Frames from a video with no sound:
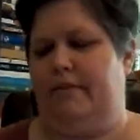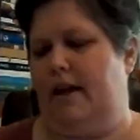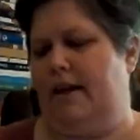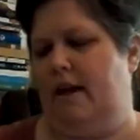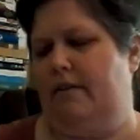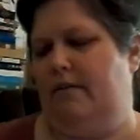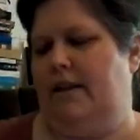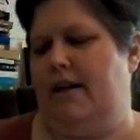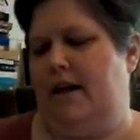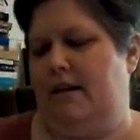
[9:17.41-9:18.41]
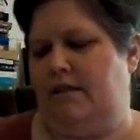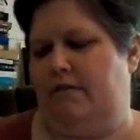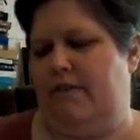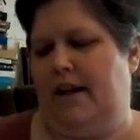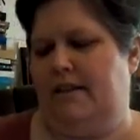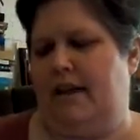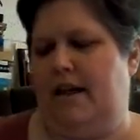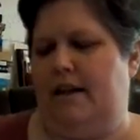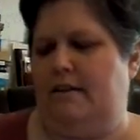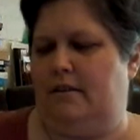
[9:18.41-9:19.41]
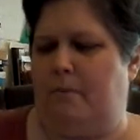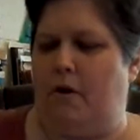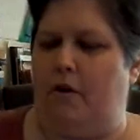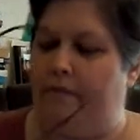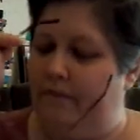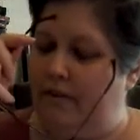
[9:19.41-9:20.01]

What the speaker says: I can't read that. It's faint and small.